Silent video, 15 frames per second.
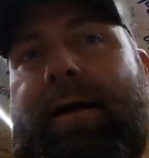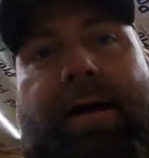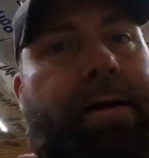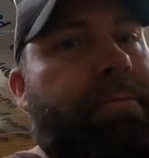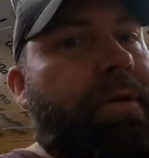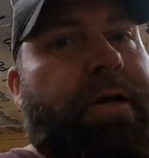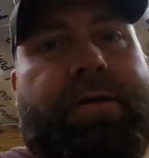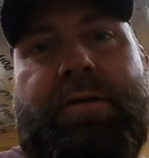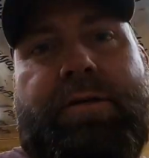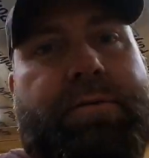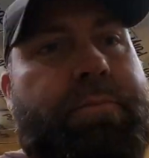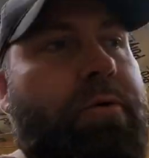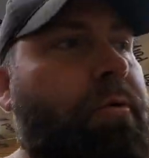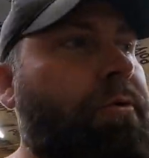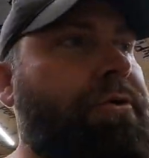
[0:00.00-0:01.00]
I'm not an
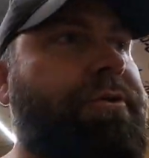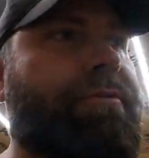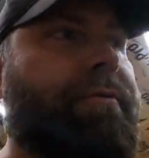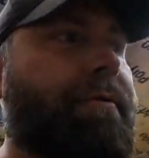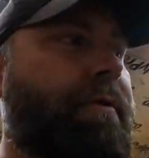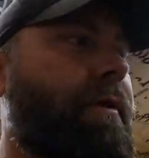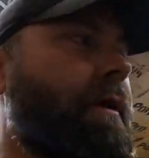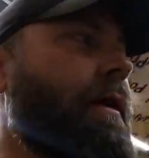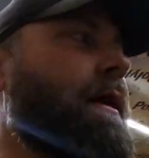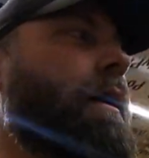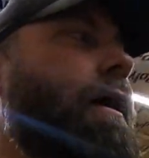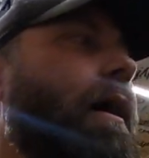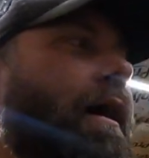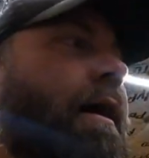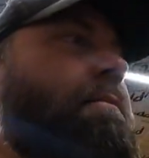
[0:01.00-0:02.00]
upholsterer.
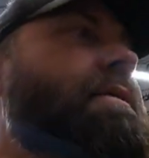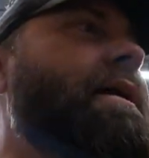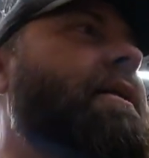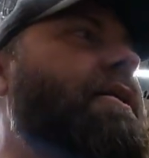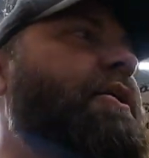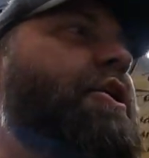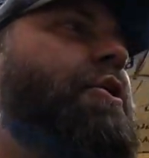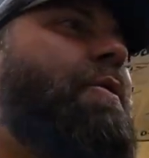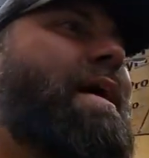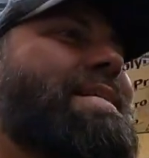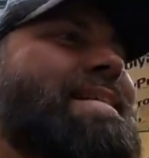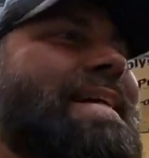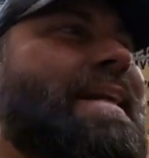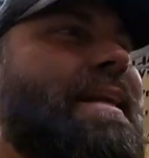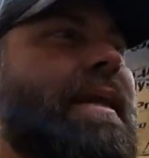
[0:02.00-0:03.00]
I'm telling you,
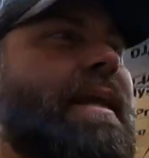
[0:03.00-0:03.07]
as an